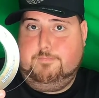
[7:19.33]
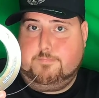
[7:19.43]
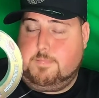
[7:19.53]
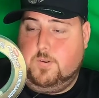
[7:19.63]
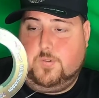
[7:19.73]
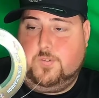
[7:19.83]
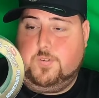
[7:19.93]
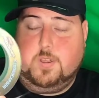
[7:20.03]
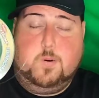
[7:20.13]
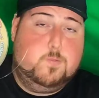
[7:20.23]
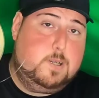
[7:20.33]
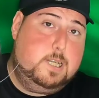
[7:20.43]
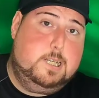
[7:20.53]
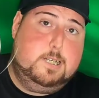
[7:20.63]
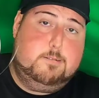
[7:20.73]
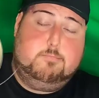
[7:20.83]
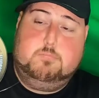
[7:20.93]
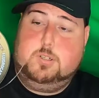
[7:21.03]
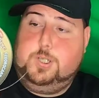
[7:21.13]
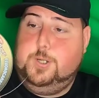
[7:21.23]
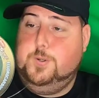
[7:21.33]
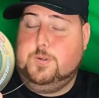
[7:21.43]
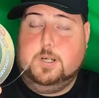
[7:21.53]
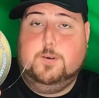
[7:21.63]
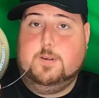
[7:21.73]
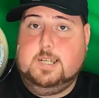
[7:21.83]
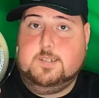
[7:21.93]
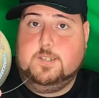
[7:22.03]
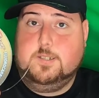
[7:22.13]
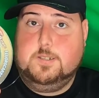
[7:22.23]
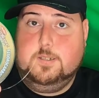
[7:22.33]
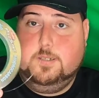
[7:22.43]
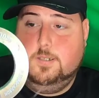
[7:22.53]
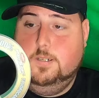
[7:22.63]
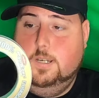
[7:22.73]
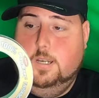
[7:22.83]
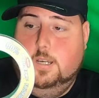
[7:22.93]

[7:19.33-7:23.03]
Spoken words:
Those are the only two good reasons